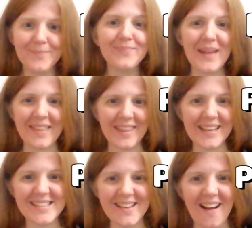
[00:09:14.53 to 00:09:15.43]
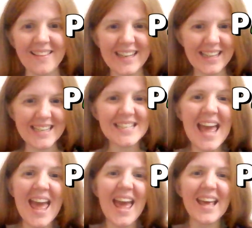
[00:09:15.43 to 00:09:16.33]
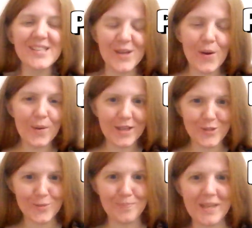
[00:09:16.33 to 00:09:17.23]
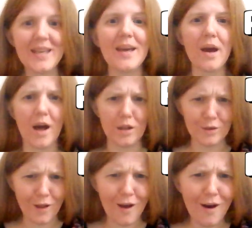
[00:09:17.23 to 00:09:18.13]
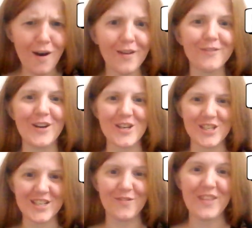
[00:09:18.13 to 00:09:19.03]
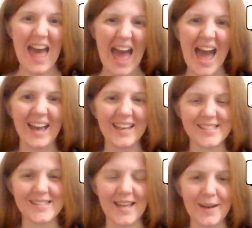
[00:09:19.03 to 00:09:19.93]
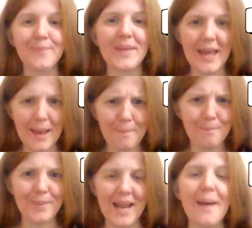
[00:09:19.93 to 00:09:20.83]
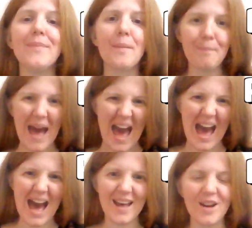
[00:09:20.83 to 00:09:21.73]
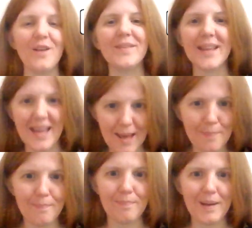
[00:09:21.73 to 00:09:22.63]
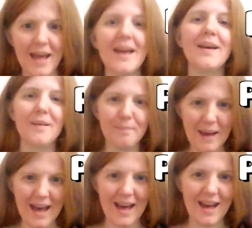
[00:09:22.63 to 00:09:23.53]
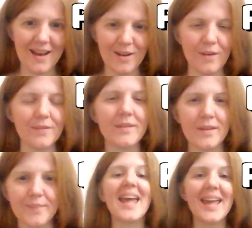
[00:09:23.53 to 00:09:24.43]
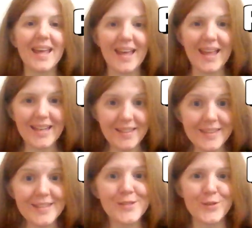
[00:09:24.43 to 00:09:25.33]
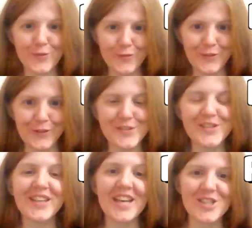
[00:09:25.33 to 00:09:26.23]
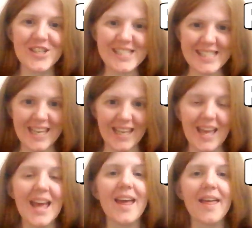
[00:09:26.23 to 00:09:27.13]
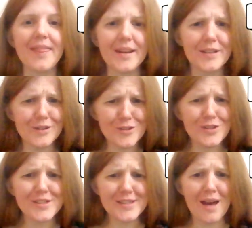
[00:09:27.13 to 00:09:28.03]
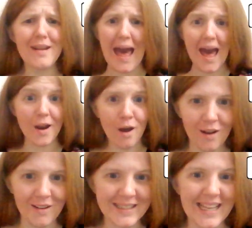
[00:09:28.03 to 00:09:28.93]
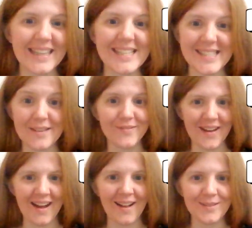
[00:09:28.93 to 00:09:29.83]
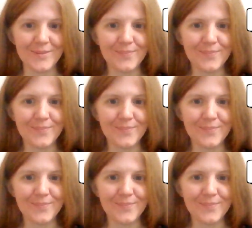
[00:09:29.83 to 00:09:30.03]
I think it's called in English. So it should be a long version of the ä instead. Äpple, päron, äpple, päron. And in these two fruits, you can actually see that it doesn't sound at all like the same vowel.